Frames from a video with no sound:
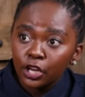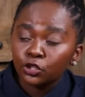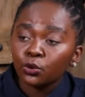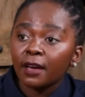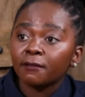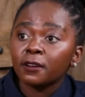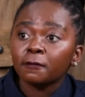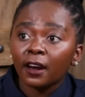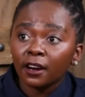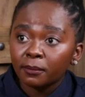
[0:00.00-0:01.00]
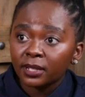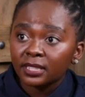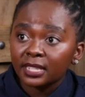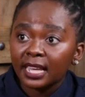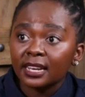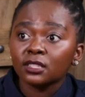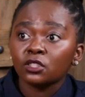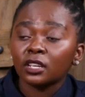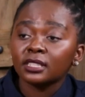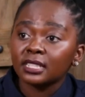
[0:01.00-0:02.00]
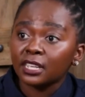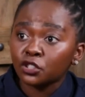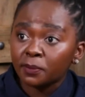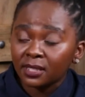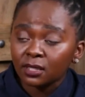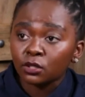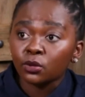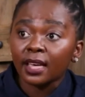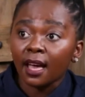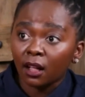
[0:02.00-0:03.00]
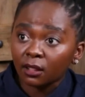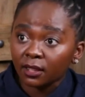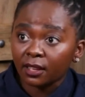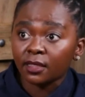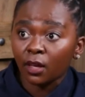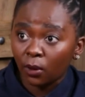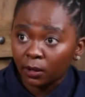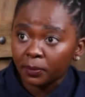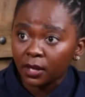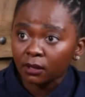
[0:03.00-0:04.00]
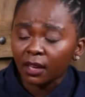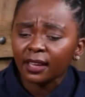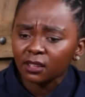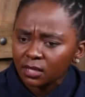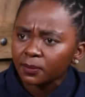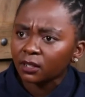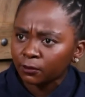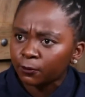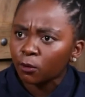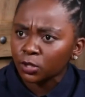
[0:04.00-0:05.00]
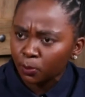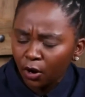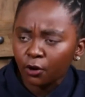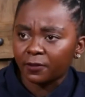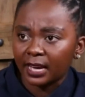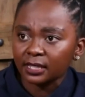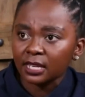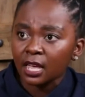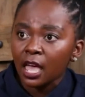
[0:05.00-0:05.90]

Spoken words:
to have an environment that is not detrimental to their health and their well-being, and the smell forms part of that,